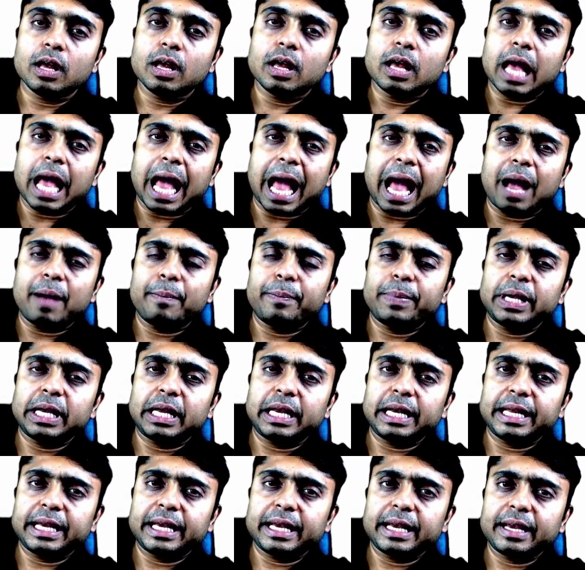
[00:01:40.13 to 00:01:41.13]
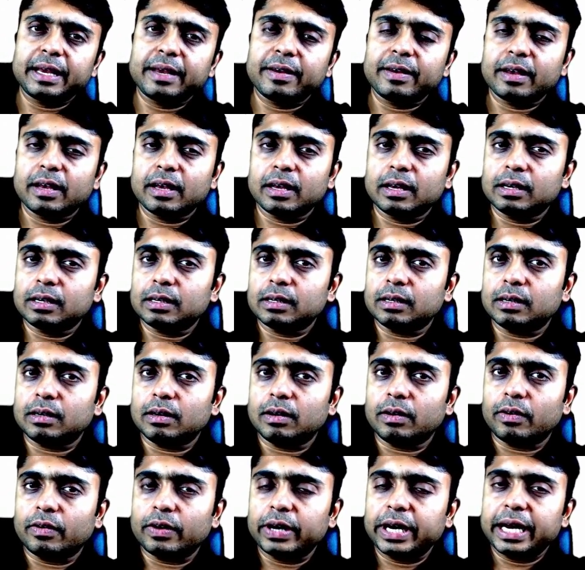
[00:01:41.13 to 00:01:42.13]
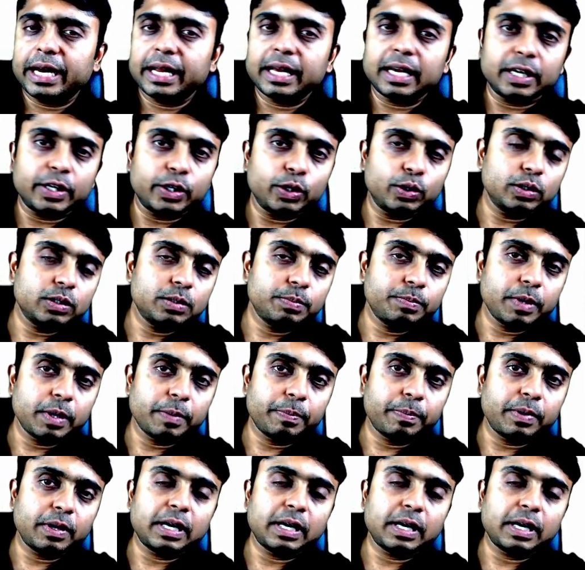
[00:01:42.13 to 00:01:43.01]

happily reading a newspaper,